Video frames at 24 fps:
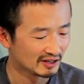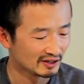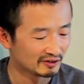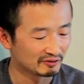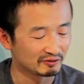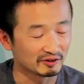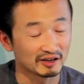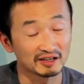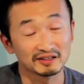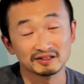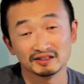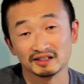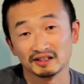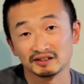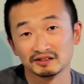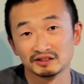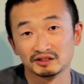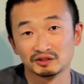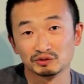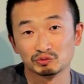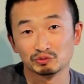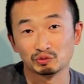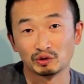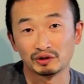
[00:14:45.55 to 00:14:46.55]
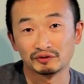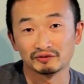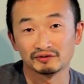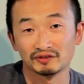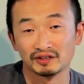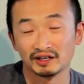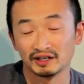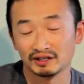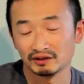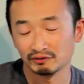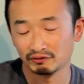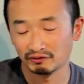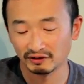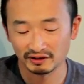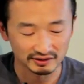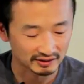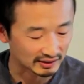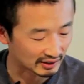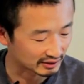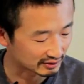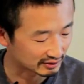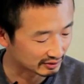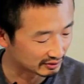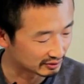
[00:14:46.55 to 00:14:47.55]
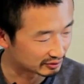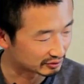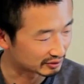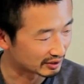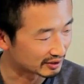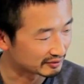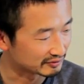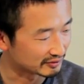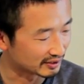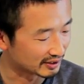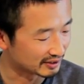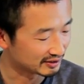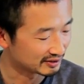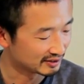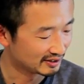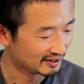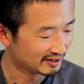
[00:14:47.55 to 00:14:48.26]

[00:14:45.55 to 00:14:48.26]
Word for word: why exactly is a wet fly and why exactly a dry fly